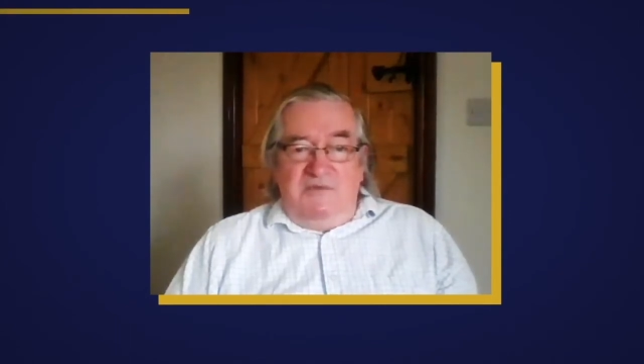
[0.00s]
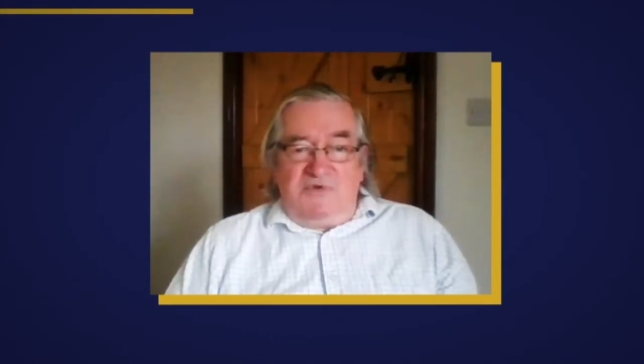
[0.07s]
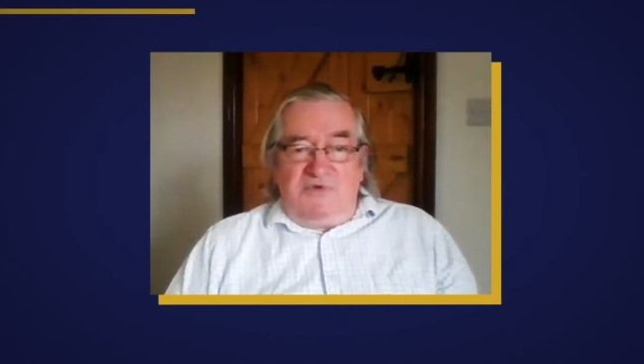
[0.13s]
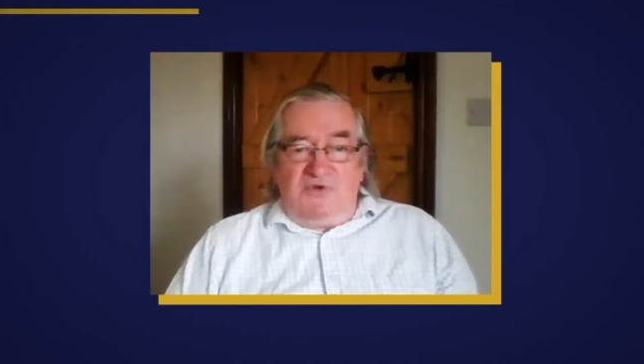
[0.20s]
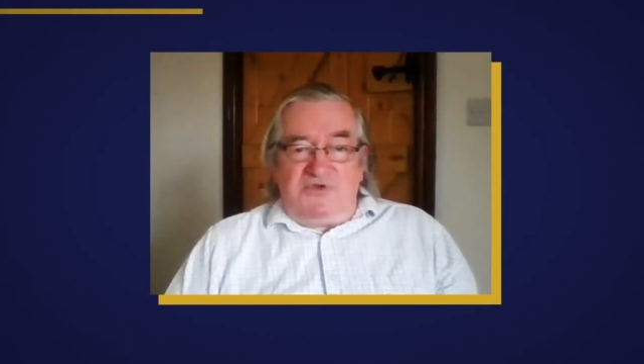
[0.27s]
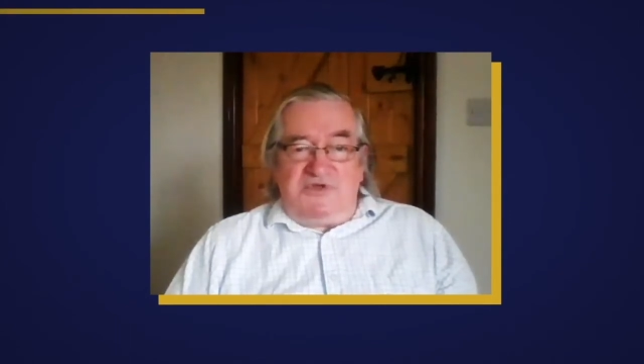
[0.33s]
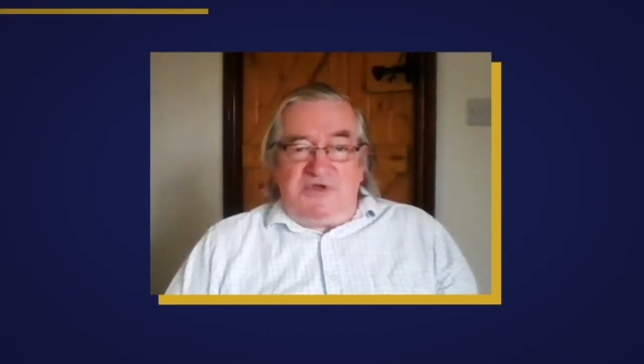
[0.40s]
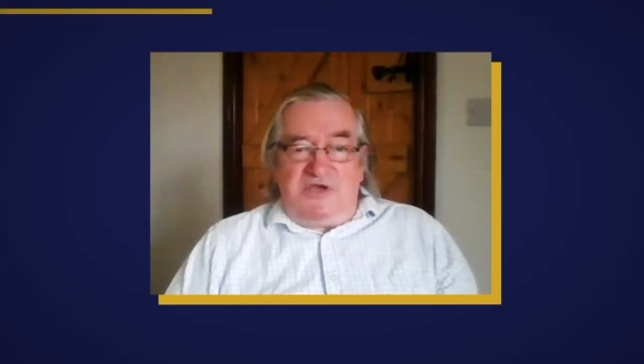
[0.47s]

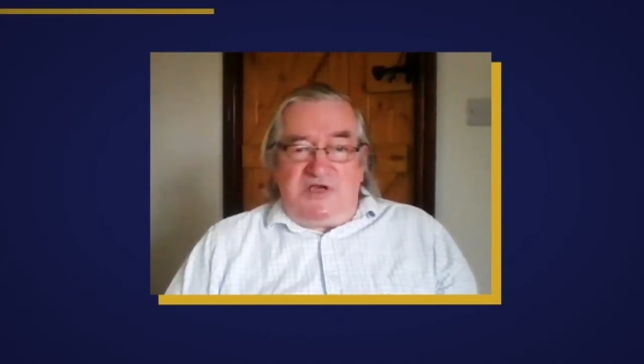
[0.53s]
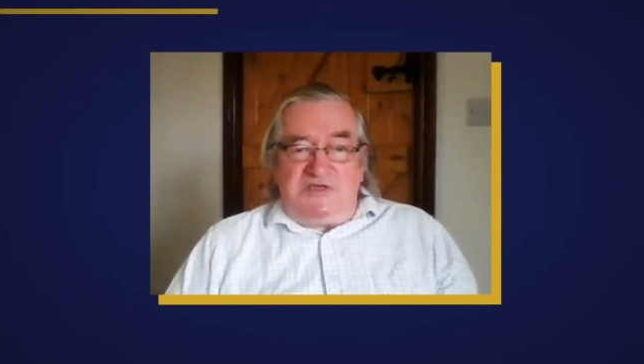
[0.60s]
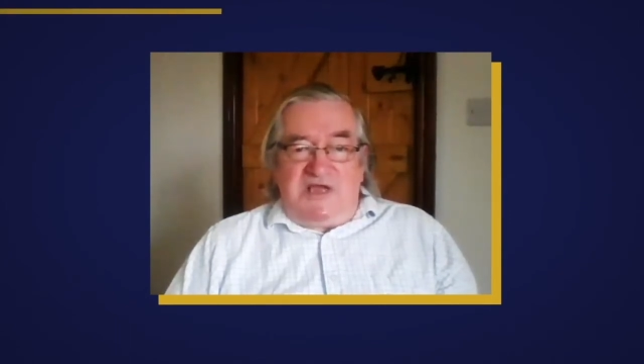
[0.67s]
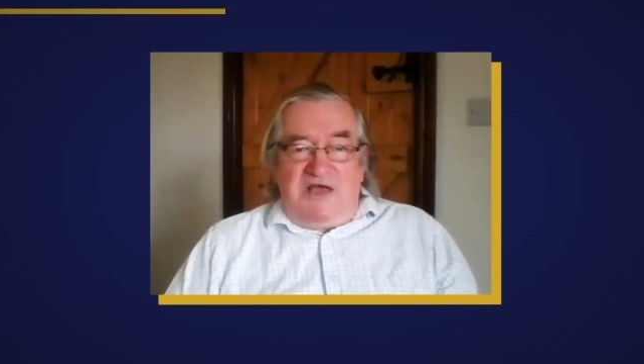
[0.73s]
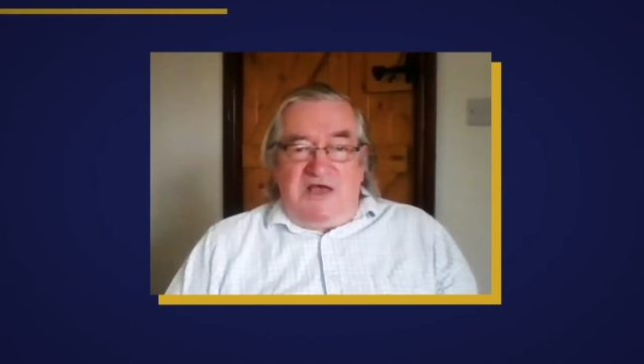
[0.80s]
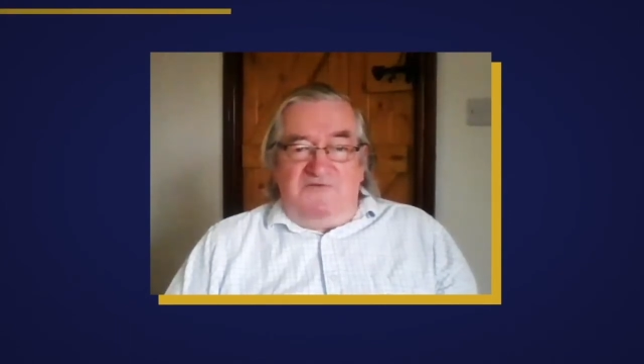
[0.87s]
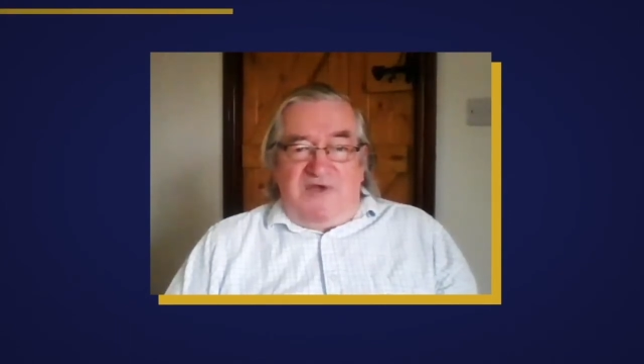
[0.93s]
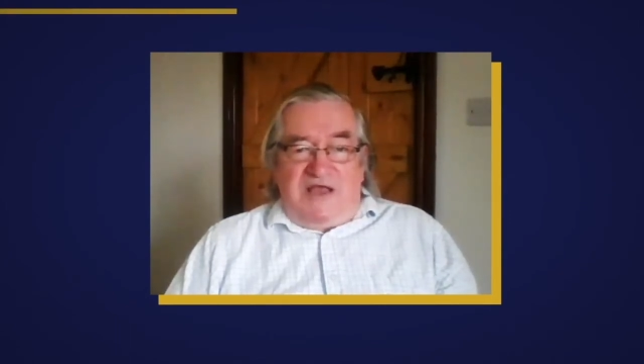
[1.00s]
but also just
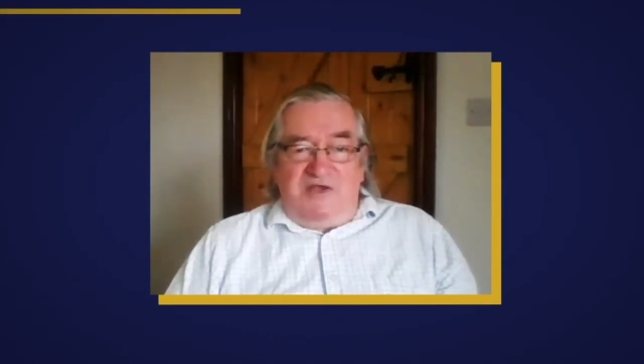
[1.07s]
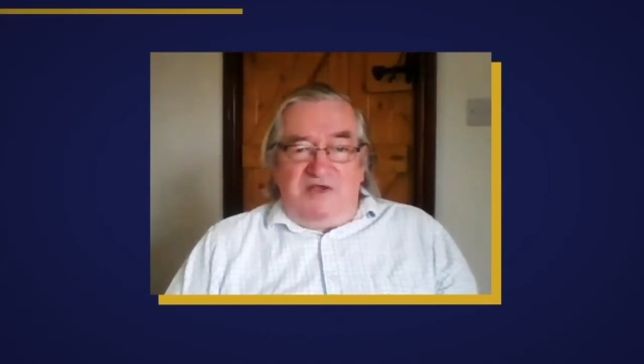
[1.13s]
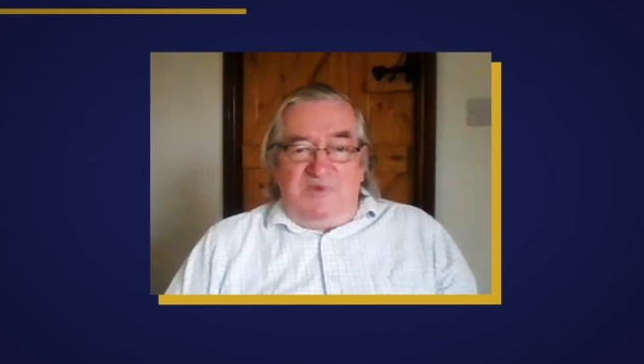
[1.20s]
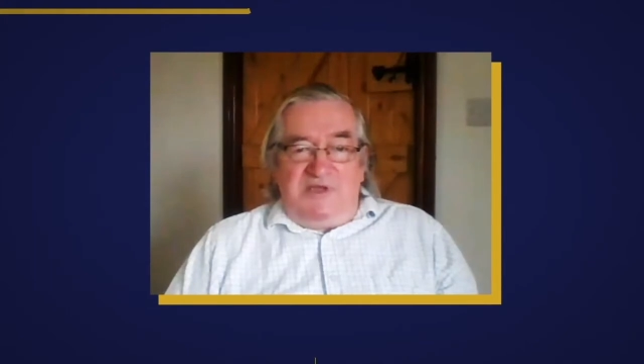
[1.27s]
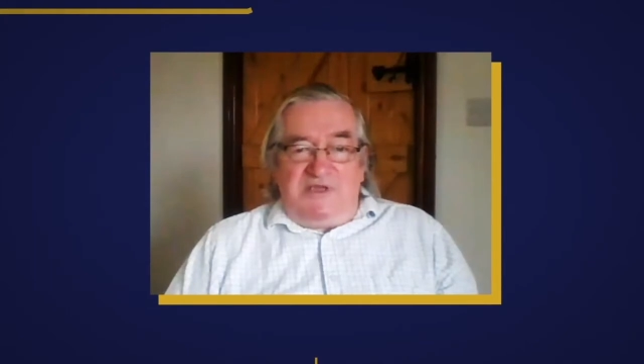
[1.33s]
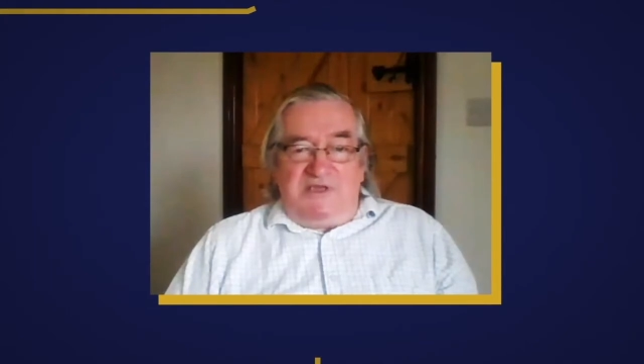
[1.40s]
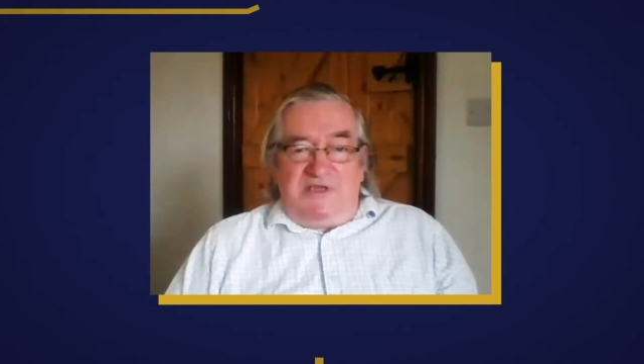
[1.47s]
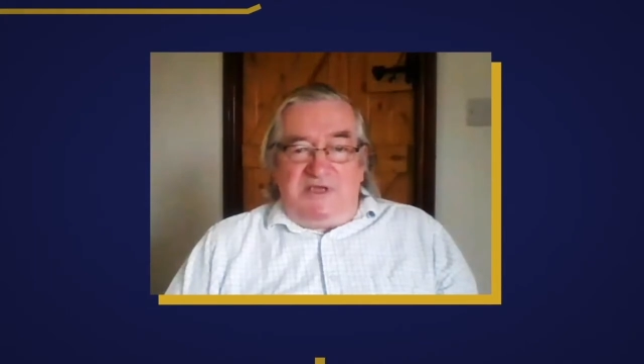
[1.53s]
how
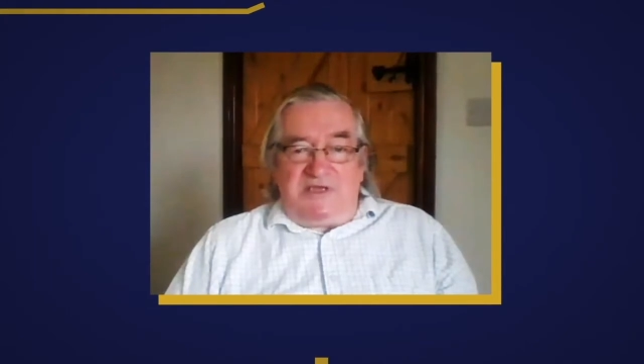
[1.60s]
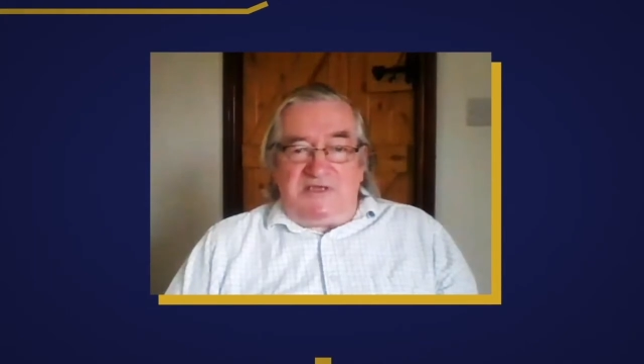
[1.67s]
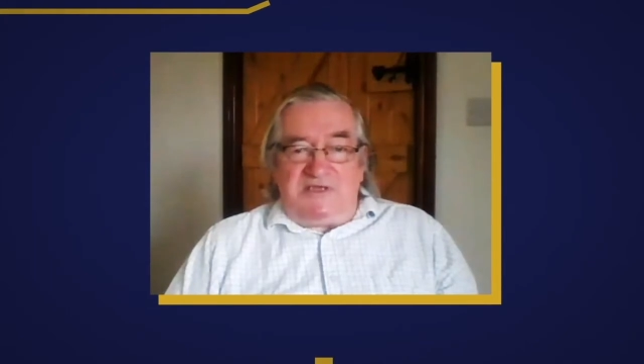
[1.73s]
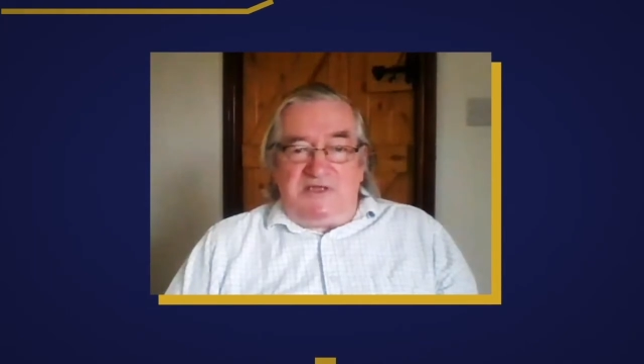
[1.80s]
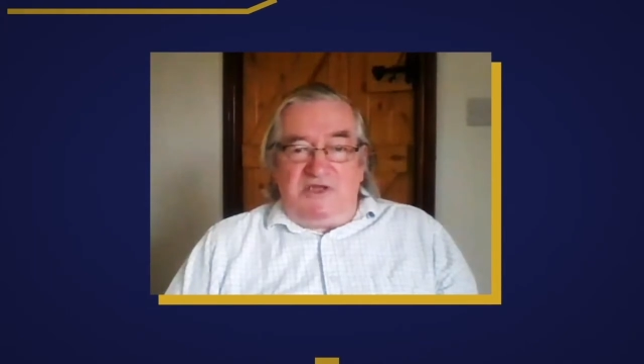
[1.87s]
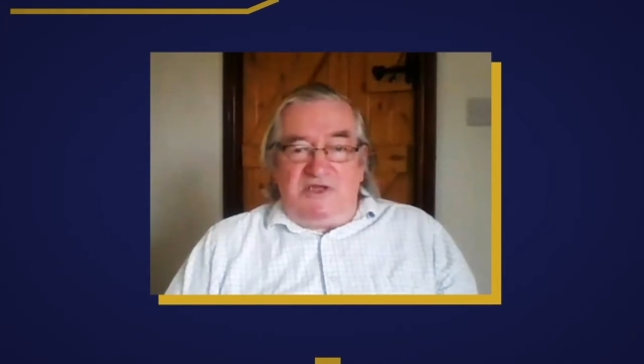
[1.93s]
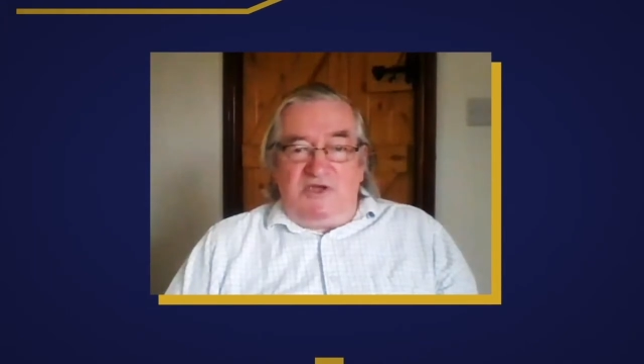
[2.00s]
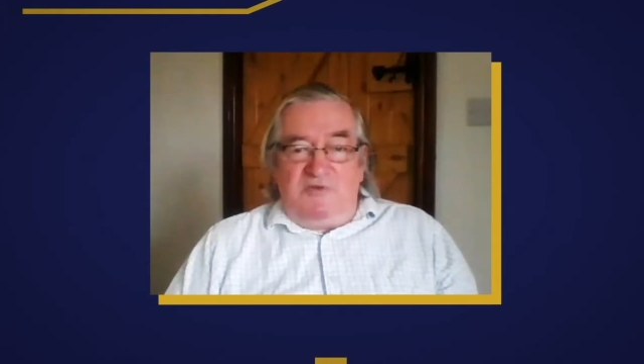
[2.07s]
valuable it is
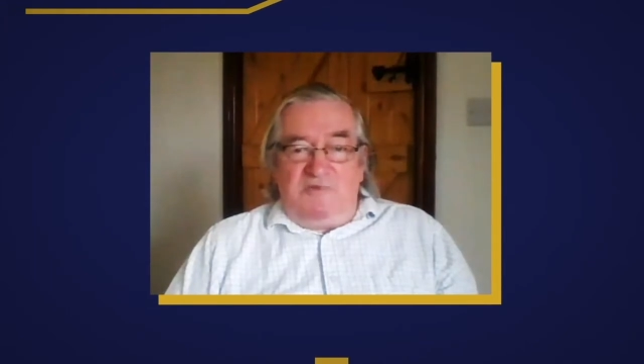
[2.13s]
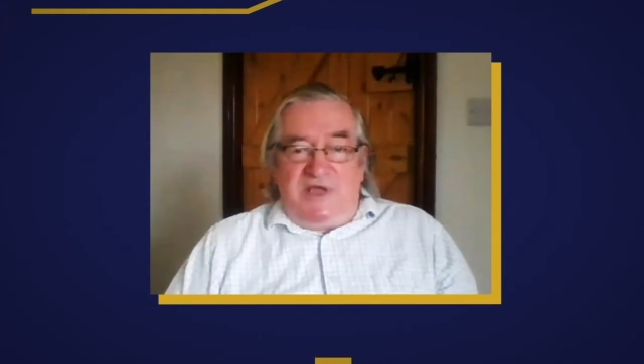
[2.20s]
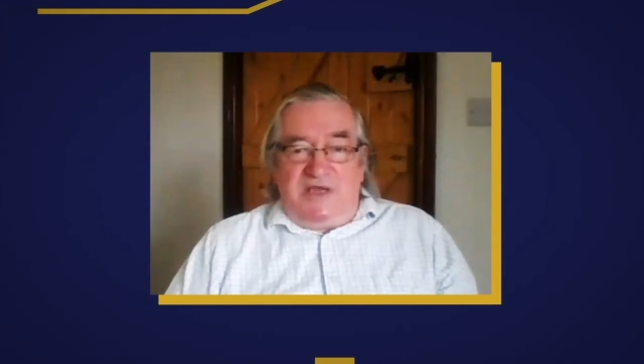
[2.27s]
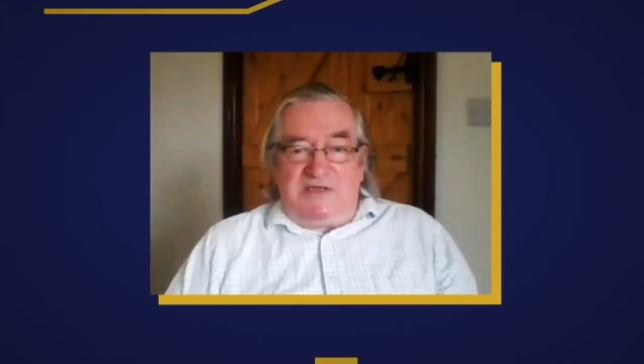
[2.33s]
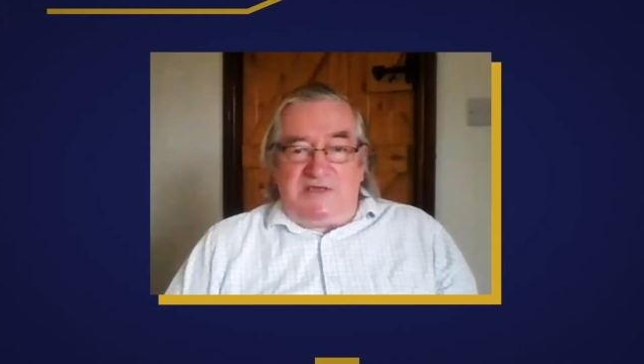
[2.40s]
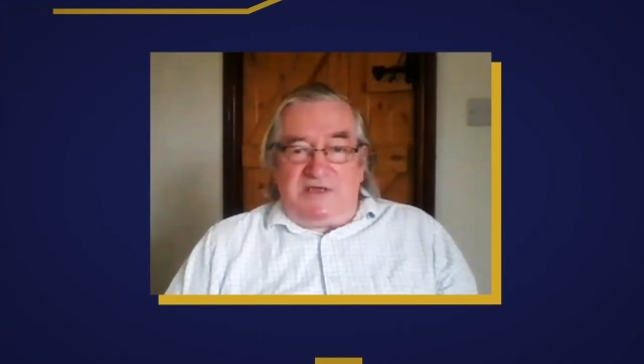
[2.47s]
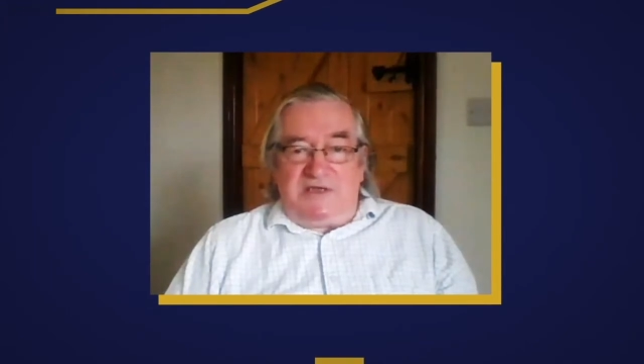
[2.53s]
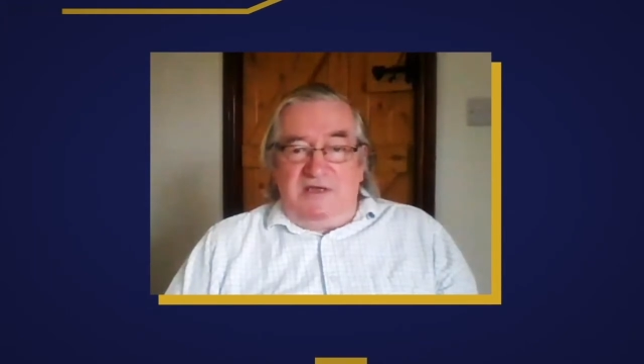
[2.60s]
in
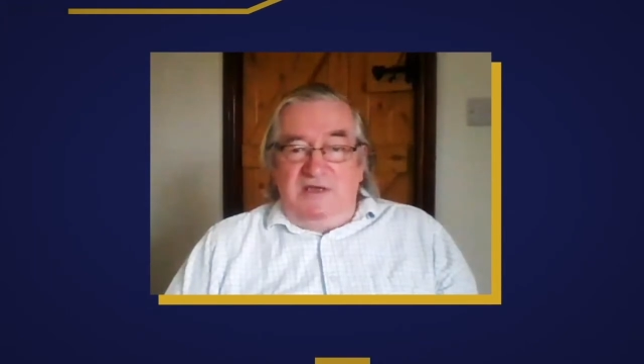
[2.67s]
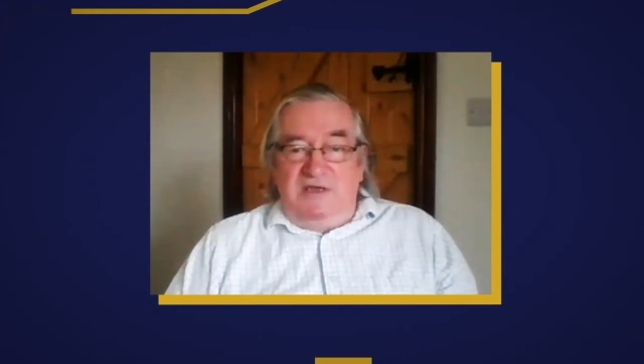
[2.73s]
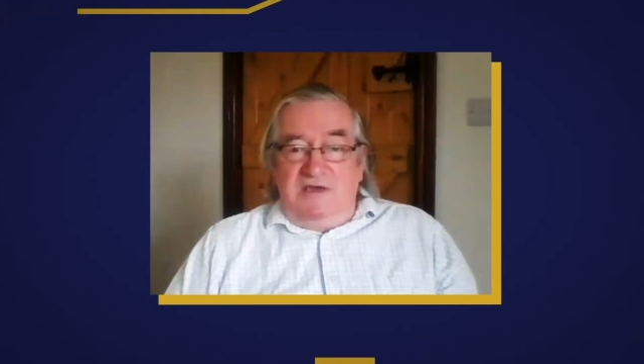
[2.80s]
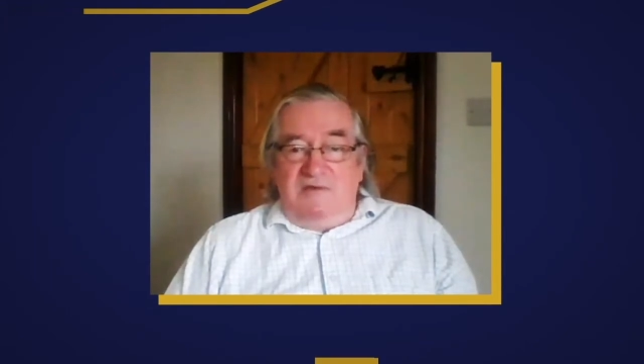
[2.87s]
illuminating